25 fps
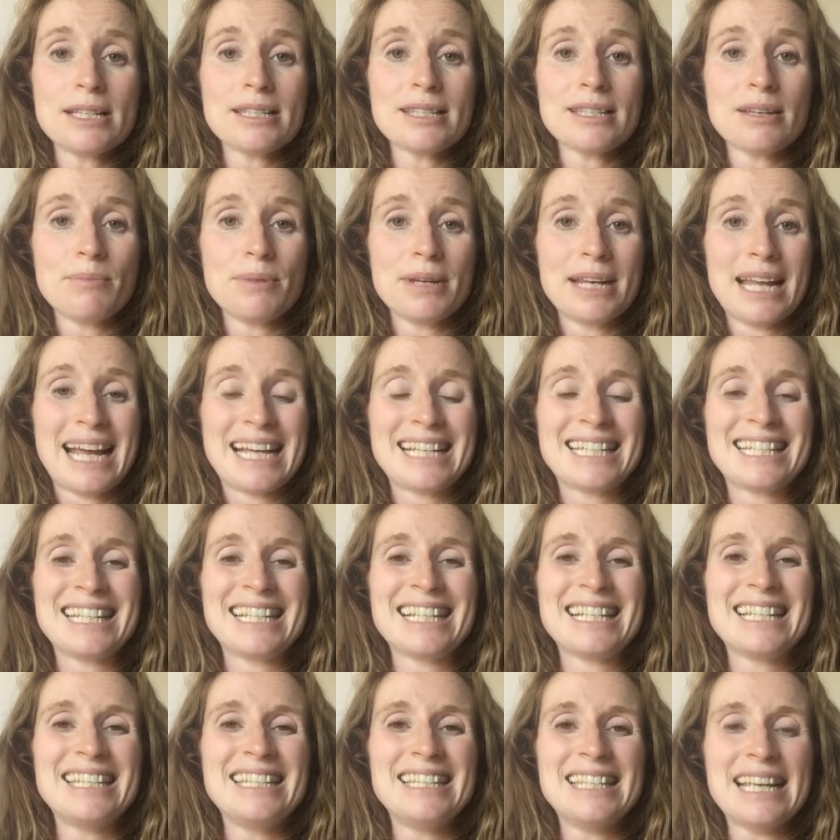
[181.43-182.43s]
someone has an
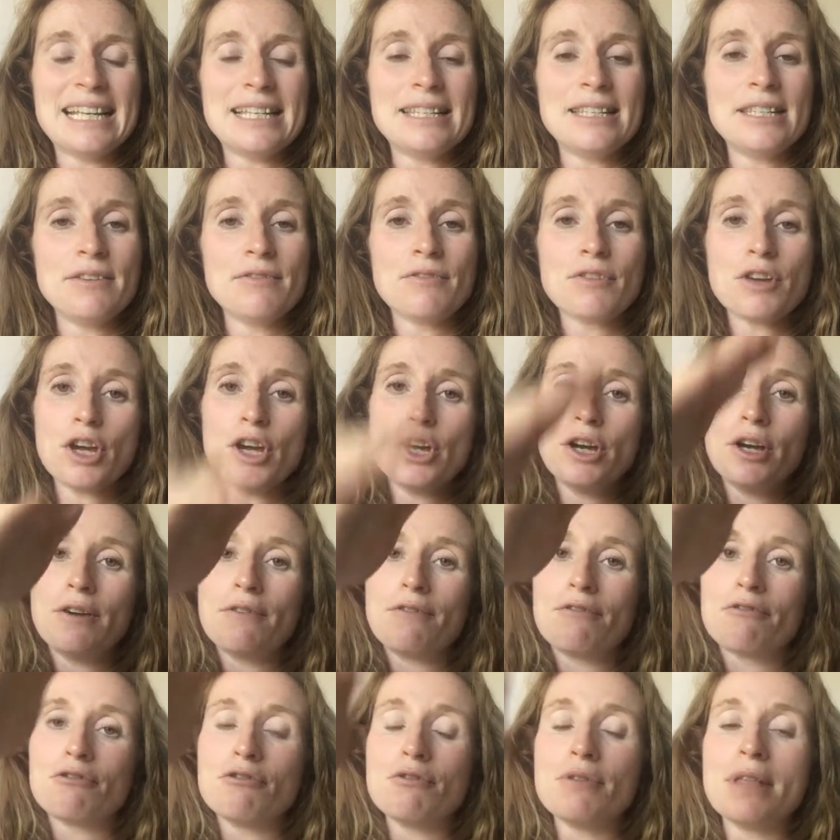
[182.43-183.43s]
excessive curve
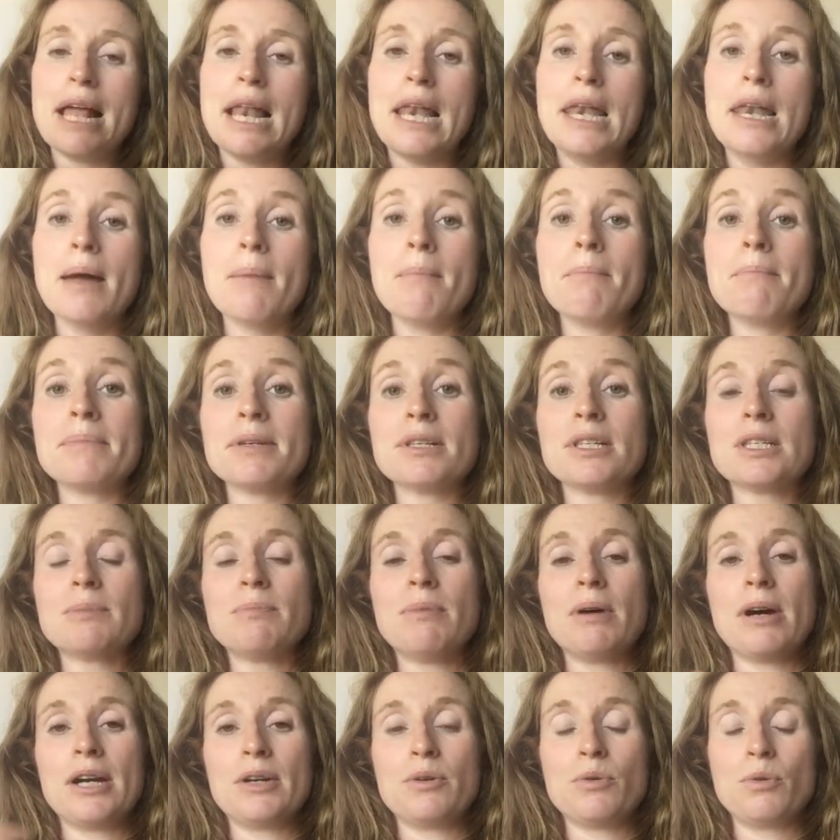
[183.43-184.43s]
through their lumbar
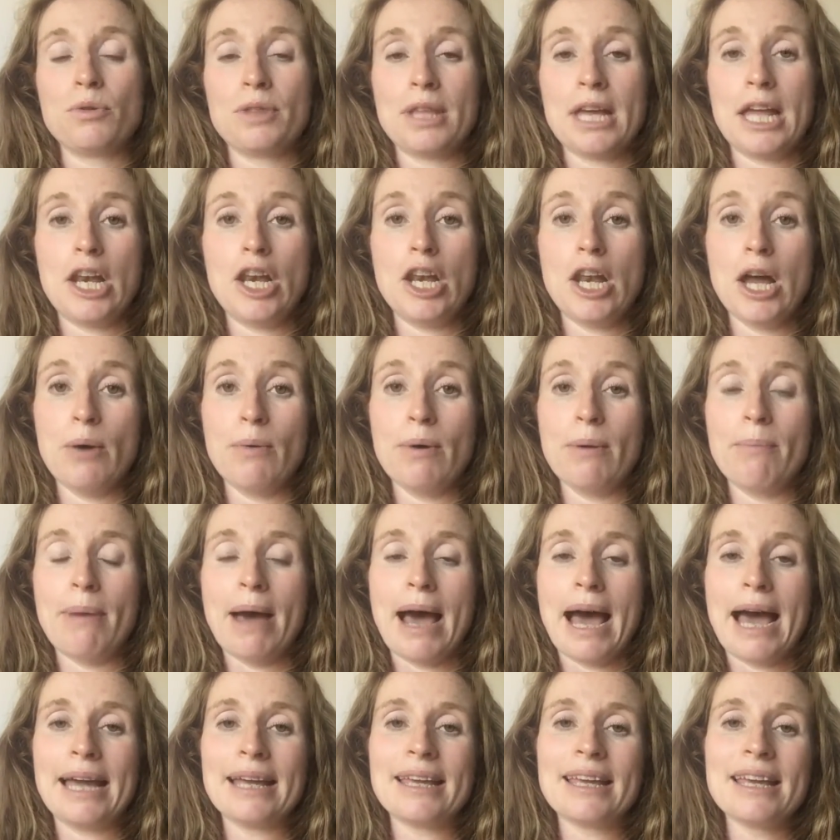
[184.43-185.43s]
spine or their lower
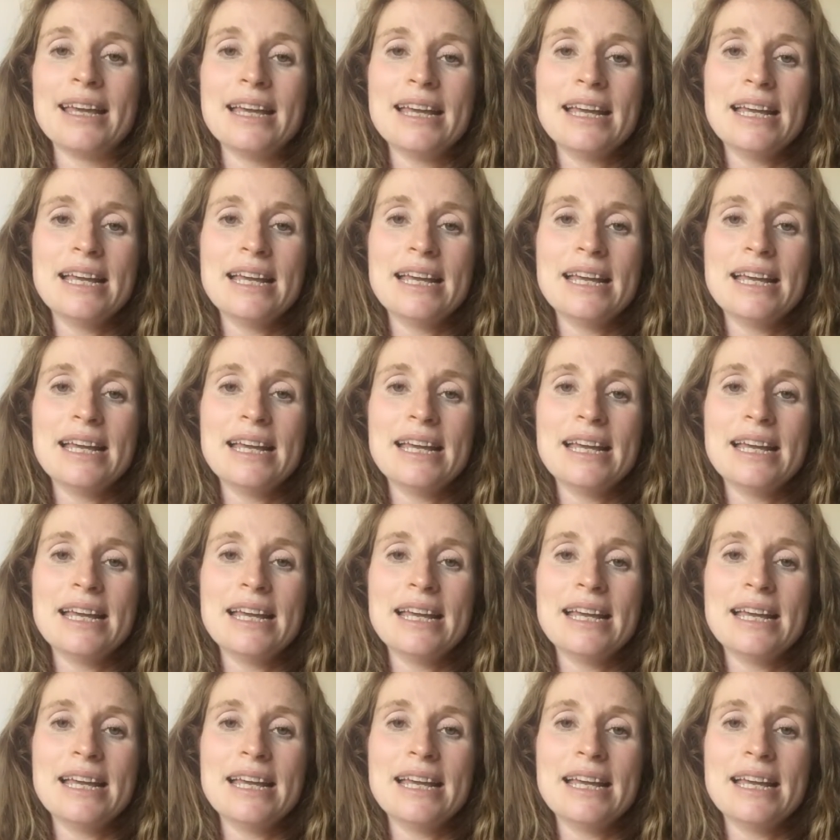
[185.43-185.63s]
back.